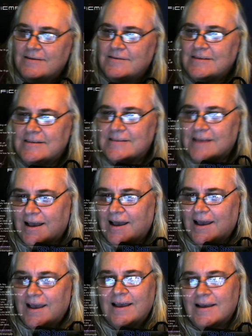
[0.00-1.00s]

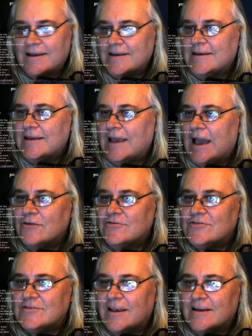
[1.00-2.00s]
Zitai,
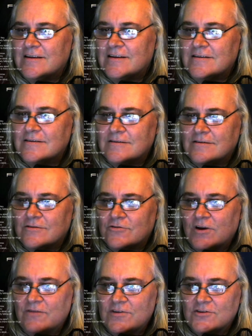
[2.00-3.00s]
outstanding.
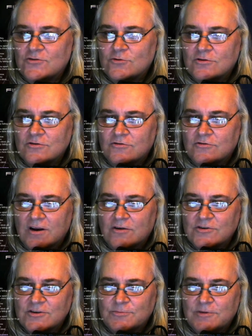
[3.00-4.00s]
Great visuals, great
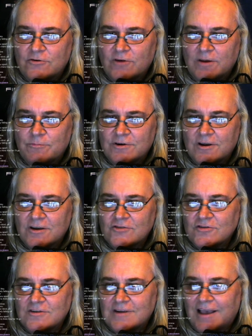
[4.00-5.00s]
charisma, great
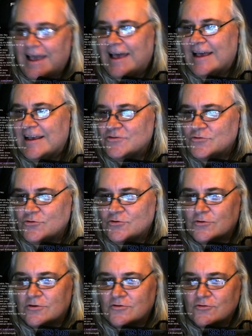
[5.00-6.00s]
production. As
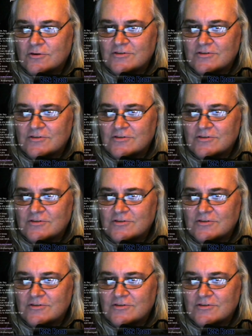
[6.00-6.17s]
usual, Soda